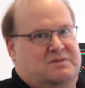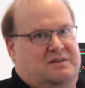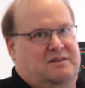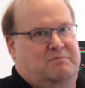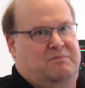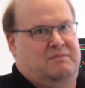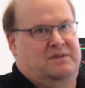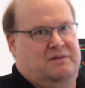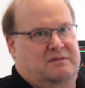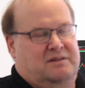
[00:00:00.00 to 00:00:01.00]
in
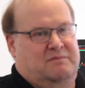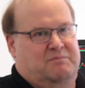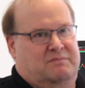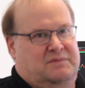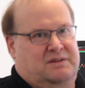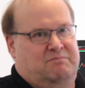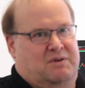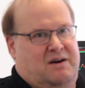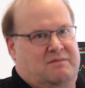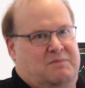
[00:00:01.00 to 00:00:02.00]
the
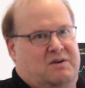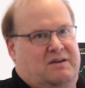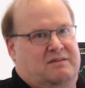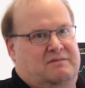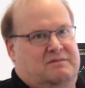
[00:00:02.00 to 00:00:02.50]
bond market,